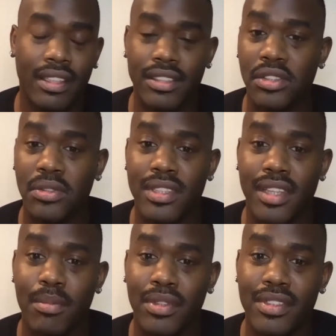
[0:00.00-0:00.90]
two
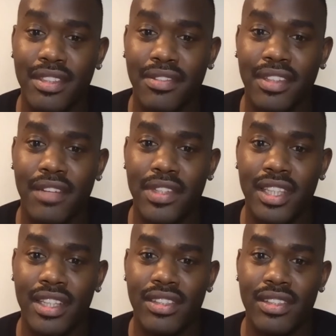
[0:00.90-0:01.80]
examples of
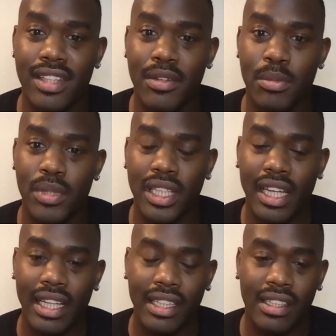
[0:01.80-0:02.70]
conversations that were being
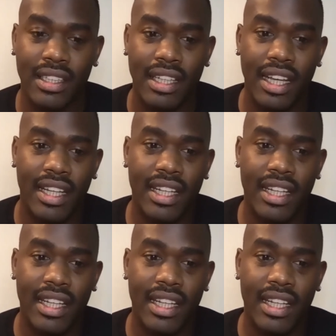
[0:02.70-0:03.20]
had i